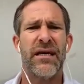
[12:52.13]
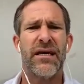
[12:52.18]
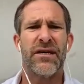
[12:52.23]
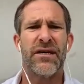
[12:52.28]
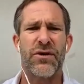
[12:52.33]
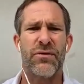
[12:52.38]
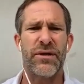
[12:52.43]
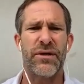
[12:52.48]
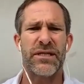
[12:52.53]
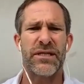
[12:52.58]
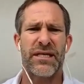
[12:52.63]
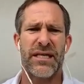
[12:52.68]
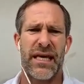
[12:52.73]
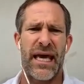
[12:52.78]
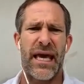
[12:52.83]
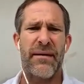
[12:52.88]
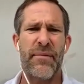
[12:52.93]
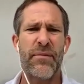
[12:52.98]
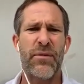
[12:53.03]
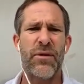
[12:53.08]
So it's
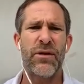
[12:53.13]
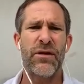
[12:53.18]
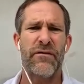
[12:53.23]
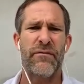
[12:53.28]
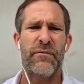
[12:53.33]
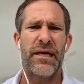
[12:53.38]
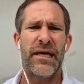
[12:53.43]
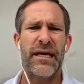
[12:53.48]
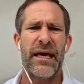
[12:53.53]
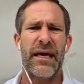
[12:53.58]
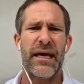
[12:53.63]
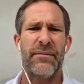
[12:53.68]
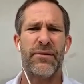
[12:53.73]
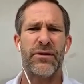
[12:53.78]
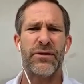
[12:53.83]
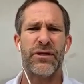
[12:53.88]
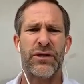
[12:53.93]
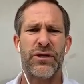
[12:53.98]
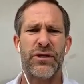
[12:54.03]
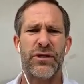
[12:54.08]
capable of being able
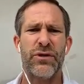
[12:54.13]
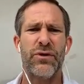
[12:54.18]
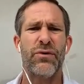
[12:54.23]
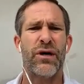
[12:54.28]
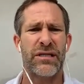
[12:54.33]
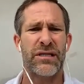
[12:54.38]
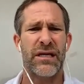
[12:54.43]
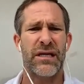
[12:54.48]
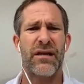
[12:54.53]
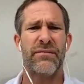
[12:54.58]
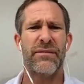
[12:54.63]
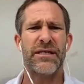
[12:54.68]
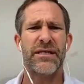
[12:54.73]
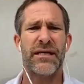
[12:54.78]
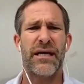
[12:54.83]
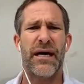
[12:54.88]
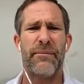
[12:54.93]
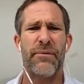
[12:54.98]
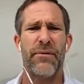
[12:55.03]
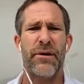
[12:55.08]
to do autonomous
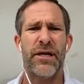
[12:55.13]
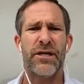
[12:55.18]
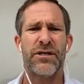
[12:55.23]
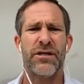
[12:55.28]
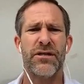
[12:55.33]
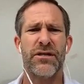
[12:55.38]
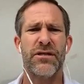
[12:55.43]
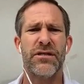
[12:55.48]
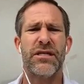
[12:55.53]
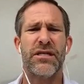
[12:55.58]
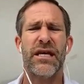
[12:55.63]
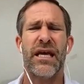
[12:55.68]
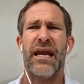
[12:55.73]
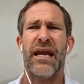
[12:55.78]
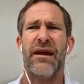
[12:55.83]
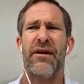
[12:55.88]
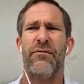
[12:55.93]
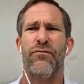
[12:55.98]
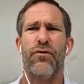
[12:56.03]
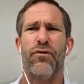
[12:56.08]
operations at
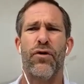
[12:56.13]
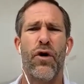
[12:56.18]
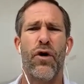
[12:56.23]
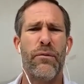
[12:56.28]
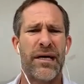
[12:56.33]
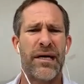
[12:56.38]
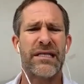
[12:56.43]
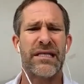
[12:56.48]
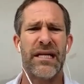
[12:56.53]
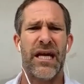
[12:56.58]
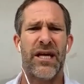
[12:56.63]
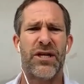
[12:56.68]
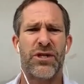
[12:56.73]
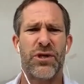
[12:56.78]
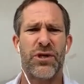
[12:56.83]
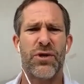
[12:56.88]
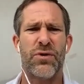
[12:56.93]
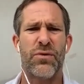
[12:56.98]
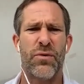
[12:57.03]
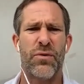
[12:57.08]
a robust
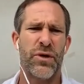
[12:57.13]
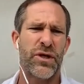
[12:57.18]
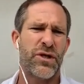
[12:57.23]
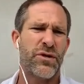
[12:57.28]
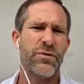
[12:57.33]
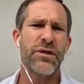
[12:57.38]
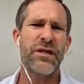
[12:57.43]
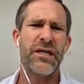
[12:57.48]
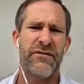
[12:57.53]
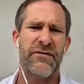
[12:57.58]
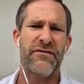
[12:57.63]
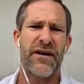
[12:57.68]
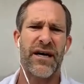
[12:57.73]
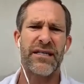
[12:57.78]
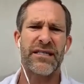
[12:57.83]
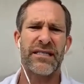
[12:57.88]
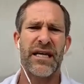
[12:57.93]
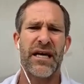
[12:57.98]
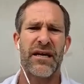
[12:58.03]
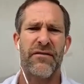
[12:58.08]
nature, which really
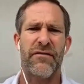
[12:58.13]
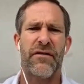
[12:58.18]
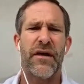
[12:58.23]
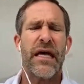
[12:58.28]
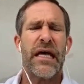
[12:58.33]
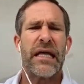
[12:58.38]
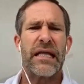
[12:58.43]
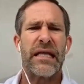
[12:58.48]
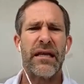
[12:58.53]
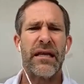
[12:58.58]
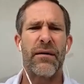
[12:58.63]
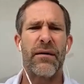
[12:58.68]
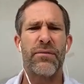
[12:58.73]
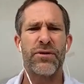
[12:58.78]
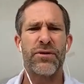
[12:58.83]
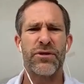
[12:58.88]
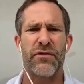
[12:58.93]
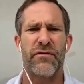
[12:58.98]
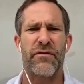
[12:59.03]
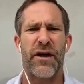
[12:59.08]
defines kind of
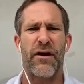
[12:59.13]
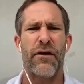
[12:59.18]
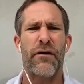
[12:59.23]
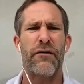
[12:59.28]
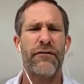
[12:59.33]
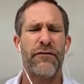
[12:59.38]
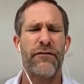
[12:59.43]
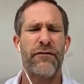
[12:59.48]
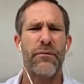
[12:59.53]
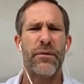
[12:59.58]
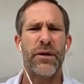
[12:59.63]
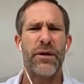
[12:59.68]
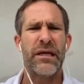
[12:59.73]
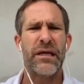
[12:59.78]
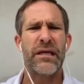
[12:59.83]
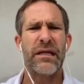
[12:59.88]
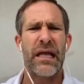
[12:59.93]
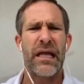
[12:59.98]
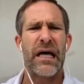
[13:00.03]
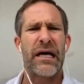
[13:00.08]
numbers of error per
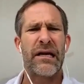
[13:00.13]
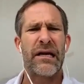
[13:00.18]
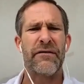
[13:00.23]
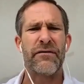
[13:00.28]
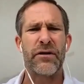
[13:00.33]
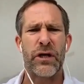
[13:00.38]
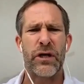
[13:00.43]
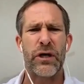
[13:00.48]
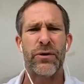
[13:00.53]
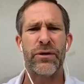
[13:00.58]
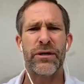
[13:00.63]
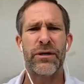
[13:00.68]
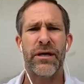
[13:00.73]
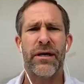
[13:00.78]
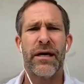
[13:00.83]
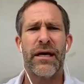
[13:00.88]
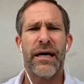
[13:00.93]
million line of code.